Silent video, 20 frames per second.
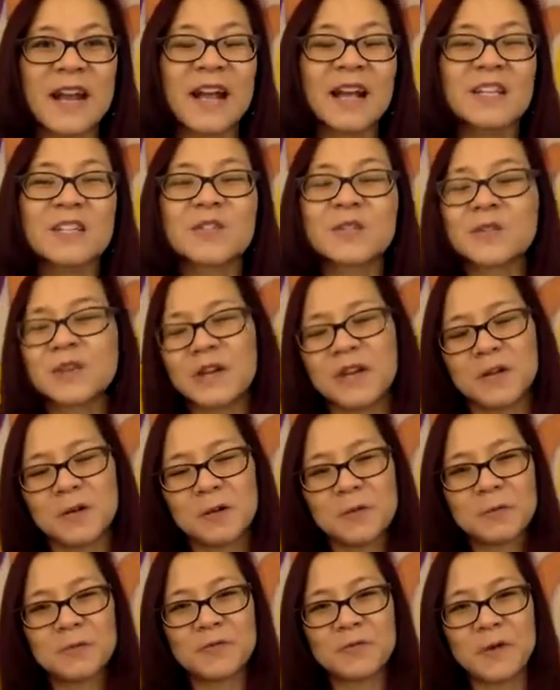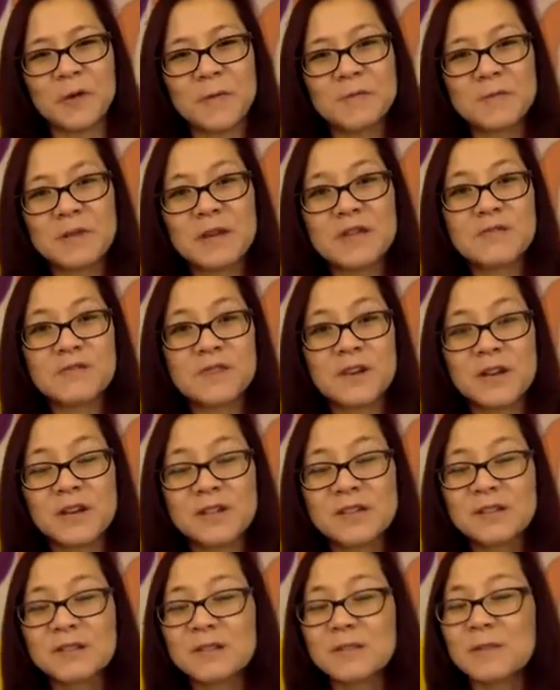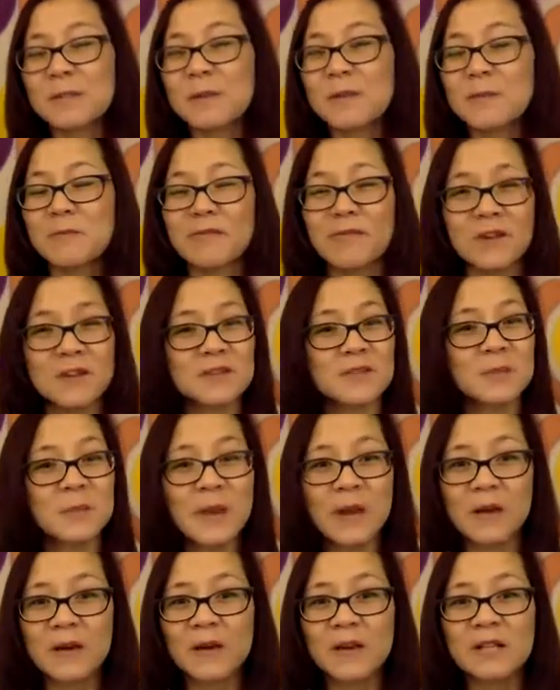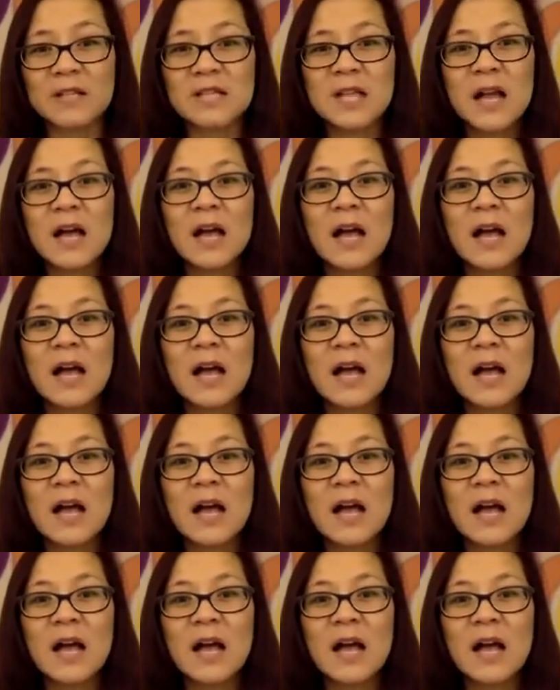ask for help from my friends and my friends' parents.